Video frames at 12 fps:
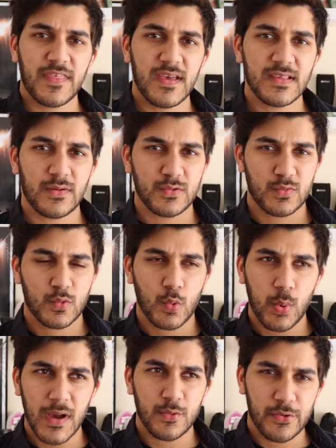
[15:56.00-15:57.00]
thing that I was
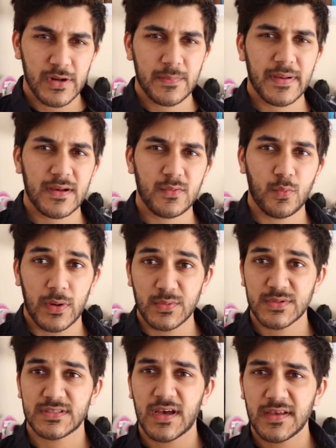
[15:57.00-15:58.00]
quite worried about when I
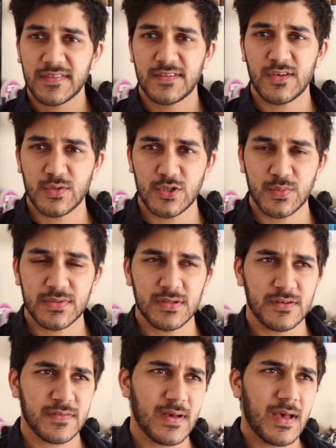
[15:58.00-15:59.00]
was starting this YouTube
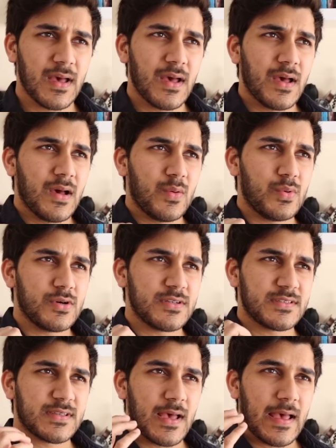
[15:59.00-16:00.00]
stuff
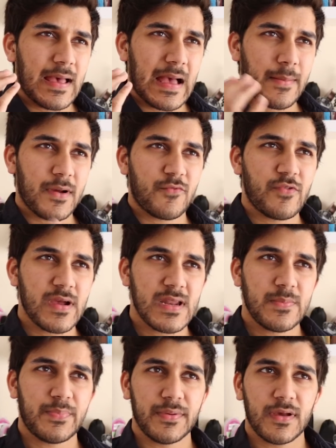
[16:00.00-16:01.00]
was, am I
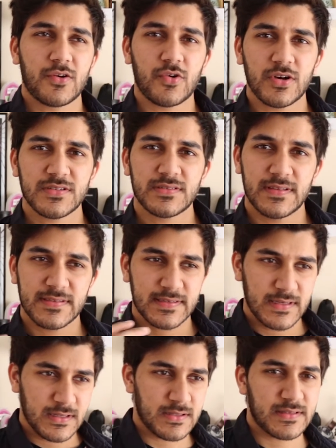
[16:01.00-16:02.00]
really putting across the
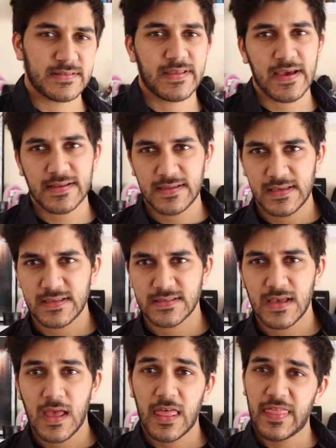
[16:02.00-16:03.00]
skills and
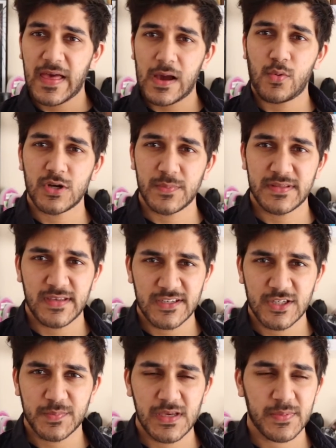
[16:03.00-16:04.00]
techniques that I want to be
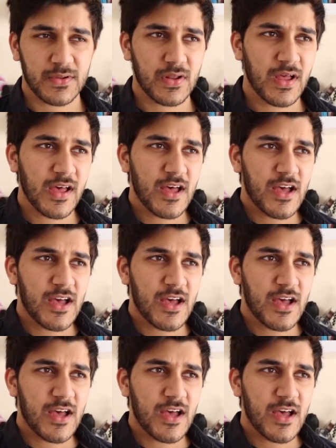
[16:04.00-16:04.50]
teaching people?